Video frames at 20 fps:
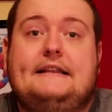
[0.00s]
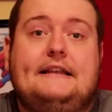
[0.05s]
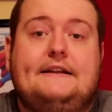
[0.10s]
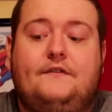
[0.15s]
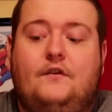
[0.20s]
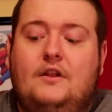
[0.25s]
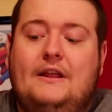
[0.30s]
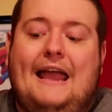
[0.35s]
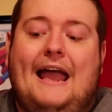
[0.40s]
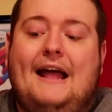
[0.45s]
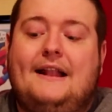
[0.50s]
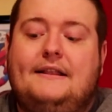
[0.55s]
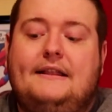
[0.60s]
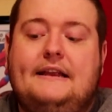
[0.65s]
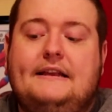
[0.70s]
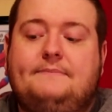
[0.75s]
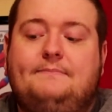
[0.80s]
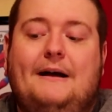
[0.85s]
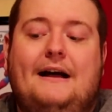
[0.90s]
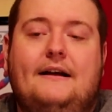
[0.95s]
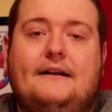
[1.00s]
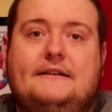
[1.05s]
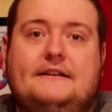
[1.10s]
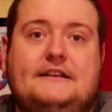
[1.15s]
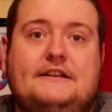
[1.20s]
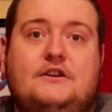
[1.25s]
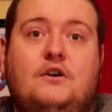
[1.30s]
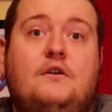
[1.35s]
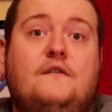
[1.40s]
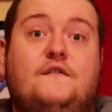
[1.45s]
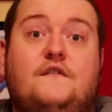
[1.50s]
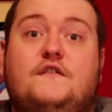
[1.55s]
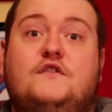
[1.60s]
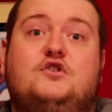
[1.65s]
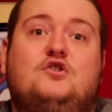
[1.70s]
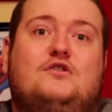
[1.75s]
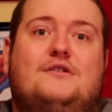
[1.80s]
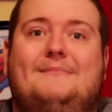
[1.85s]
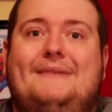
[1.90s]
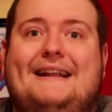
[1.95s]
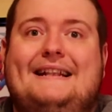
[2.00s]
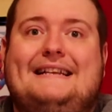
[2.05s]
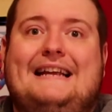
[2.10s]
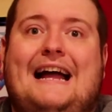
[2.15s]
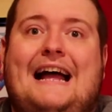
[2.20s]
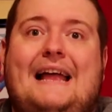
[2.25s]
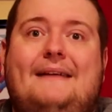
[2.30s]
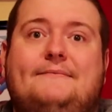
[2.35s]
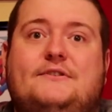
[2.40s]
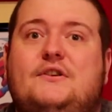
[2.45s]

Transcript: they've only had these boxes going for a short amount of time,